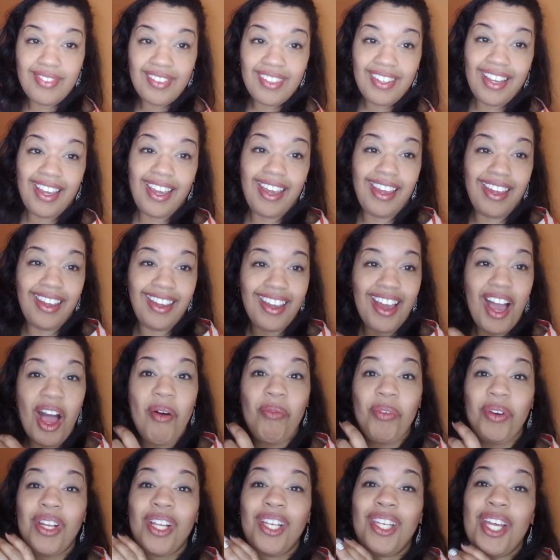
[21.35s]
Hey,
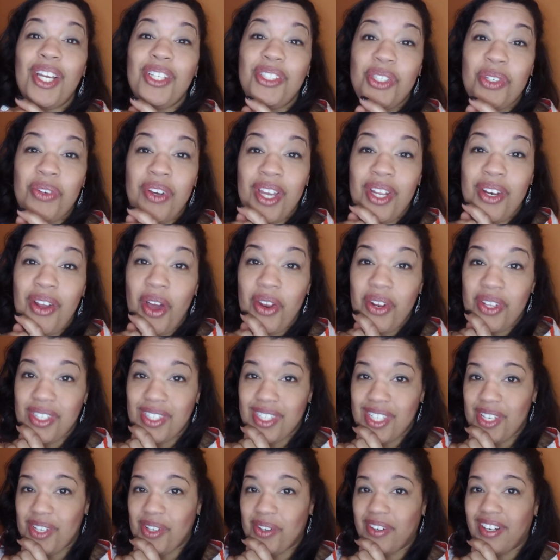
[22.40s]
I'm gonna let you in on
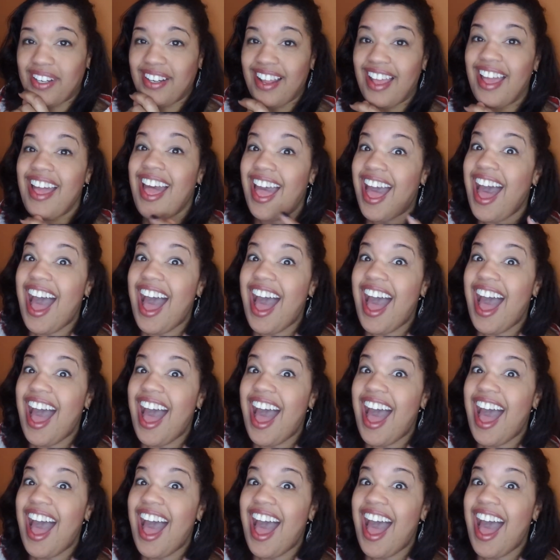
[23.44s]
a secret.